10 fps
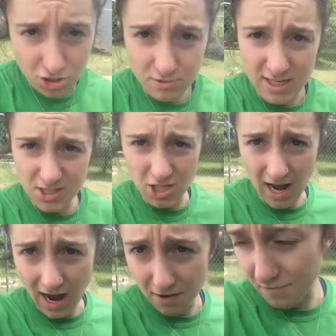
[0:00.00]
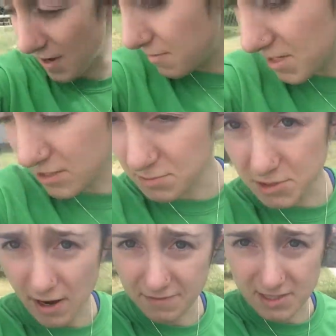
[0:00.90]
to an inch and a half, because we
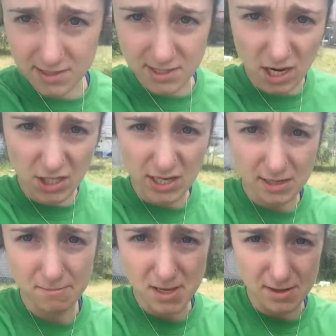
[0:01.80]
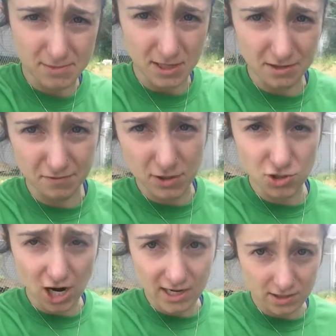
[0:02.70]
do have the solid beams on the front
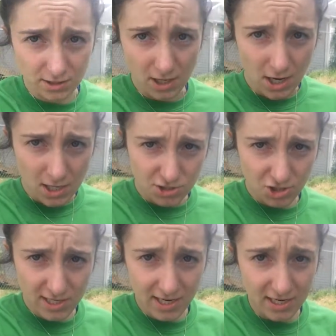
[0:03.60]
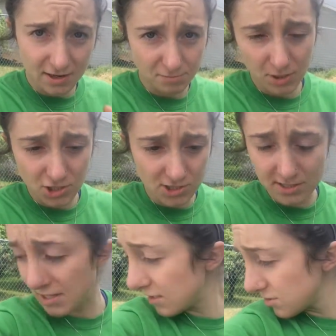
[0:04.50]
triangle. So trying to get enough purchase
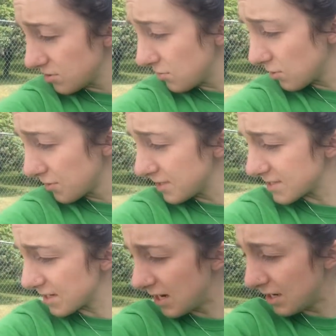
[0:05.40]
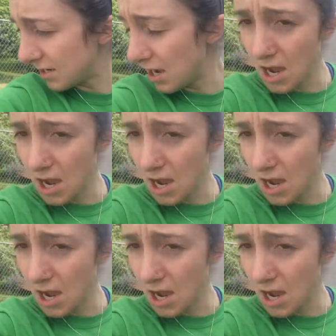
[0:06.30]
in there to hold this thing on.